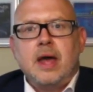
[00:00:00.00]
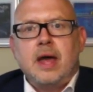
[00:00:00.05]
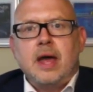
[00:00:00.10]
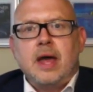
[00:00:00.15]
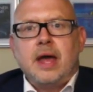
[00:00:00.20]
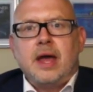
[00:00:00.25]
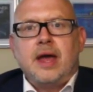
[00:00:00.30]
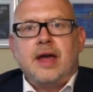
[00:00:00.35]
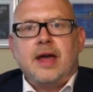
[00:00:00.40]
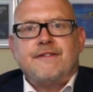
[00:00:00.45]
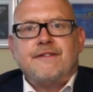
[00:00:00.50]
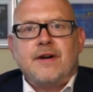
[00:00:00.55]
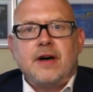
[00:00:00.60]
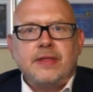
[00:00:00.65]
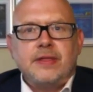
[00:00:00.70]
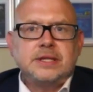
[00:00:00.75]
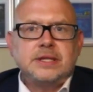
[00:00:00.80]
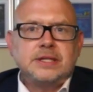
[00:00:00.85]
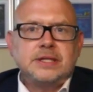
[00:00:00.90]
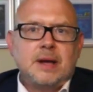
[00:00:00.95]
If
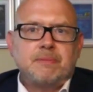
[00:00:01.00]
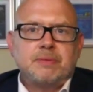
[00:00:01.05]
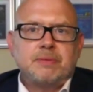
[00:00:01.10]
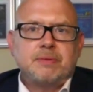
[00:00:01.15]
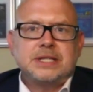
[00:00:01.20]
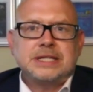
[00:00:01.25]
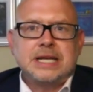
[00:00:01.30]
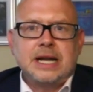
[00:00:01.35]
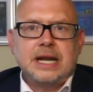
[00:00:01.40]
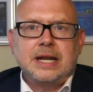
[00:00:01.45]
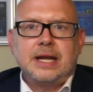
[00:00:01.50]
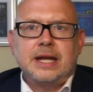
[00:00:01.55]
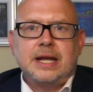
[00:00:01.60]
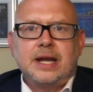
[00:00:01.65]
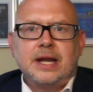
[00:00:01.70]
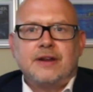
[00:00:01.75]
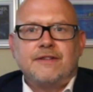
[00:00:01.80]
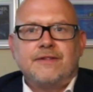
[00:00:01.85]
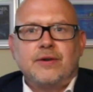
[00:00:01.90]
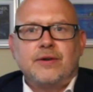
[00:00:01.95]
others are presenting
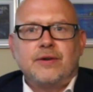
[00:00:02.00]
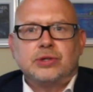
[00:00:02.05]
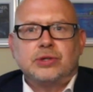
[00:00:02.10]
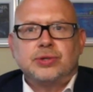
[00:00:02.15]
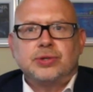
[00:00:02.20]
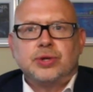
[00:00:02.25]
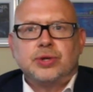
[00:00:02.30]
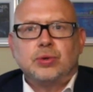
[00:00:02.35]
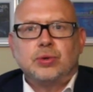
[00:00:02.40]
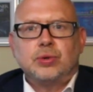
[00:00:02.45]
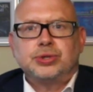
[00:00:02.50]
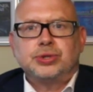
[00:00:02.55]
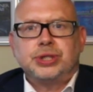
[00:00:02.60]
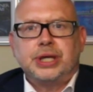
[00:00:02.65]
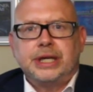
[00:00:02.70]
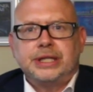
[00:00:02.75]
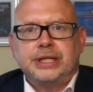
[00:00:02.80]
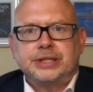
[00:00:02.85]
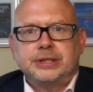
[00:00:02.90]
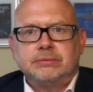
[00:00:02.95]
in a virtual
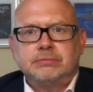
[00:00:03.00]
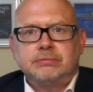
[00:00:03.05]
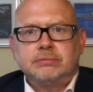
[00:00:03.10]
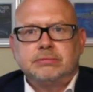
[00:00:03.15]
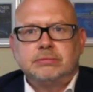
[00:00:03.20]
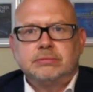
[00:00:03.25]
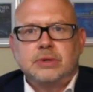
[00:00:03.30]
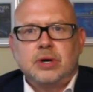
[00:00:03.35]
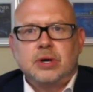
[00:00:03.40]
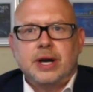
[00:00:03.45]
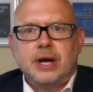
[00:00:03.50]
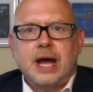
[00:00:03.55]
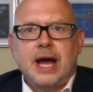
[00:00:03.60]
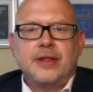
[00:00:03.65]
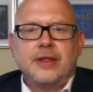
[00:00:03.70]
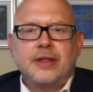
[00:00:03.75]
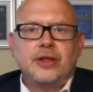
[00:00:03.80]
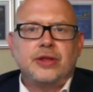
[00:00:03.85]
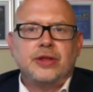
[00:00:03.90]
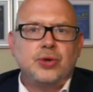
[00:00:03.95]
negotiation on
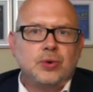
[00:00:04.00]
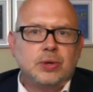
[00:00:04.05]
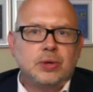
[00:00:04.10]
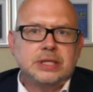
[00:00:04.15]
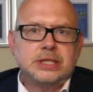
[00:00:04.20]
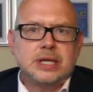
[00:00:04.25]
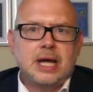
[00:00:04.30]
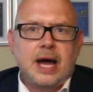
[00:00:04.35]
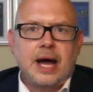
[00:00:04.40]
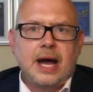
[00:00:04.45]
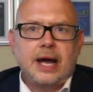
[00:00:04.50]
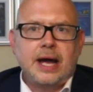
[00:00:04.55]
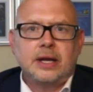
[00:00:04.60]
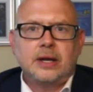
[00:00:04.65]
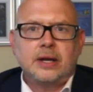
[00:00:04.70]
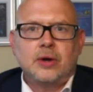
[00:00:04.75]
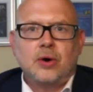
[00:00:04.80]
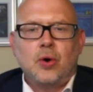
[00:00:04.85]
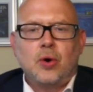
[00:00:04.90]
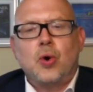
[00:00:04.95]
either your
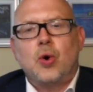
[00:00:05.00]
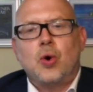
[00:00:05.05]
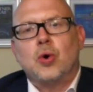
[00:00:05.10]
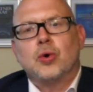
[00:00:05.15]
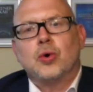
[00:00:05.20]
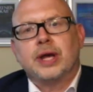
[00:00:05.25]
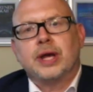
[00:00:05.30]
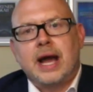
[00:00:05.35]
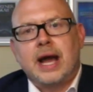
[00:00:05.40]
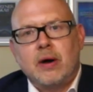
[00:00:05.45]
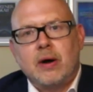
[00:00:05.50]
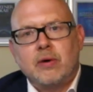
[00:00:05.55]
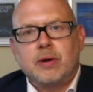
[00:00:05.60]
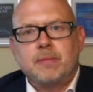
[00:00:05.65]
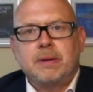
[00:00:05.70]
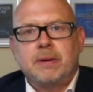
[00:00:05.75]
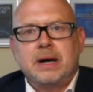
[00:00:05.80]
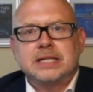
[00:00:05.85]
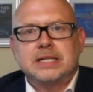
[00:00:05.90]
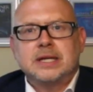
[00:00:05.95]
side or the
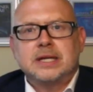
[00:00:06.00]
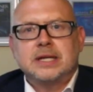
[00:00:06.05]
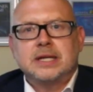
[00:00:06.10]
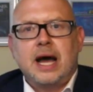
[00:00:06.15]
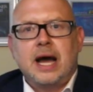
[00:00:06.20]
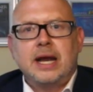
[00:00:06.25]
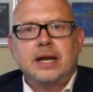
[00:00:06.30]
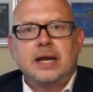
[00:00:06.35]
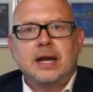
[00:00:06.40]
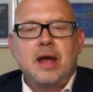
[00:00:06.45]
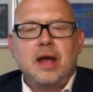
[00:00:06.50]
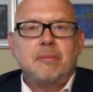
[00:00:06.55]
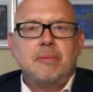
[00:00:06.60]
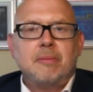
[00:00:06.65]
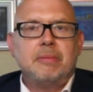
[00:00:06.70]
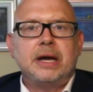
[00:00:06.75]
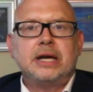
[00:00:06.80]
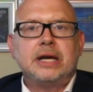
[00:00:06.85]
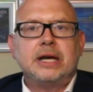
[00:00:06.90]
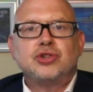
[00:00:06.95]
counterpart side,
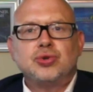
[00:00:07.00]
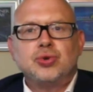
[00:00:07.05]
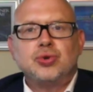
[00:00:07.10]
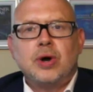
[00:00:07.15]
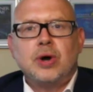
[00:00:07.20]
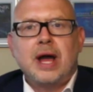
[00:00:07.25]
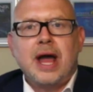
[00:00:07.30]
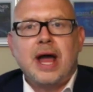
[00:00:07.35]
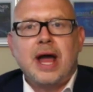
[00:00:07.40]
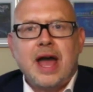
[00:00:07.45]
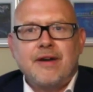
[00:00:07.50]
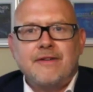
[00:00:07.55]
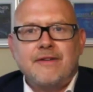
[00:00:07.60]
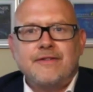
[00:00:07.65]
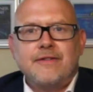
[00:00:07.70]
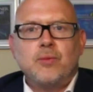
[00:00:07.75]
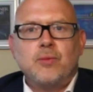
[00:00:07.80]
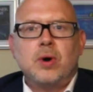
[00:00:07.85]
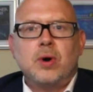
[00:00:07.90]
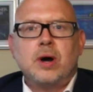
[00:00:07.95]
make sure
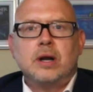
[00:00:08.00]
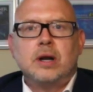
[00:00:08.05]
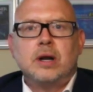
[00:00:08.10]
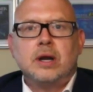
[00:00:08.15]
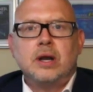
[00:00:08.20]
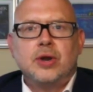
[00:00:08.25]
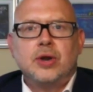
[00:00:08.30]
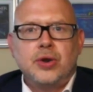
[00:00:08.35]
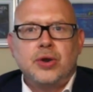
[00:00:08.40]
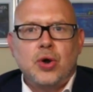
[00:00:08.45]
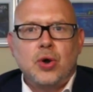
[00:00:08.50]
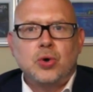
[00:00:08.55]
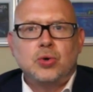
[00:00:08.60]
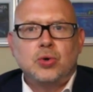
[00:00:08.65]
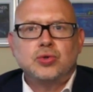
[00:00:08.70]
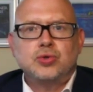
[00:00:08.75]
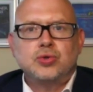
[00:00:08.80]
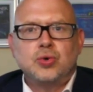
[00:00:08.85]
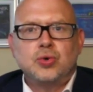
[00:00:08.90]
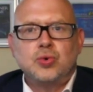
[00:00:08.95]
everyone
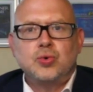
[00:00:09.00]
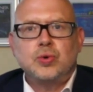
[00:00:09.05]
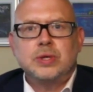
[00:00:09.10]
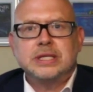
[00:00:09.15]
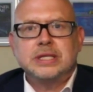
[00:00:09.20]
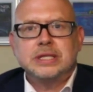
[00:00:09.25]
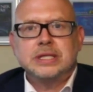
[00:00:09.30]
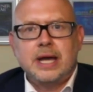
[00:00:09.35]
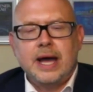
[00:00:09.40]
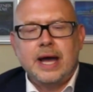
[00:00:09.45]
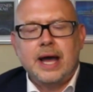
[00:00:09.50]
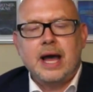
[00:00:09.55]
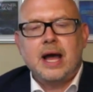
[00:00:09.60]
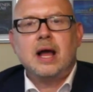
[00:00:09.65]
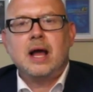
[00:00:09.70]
knows who is there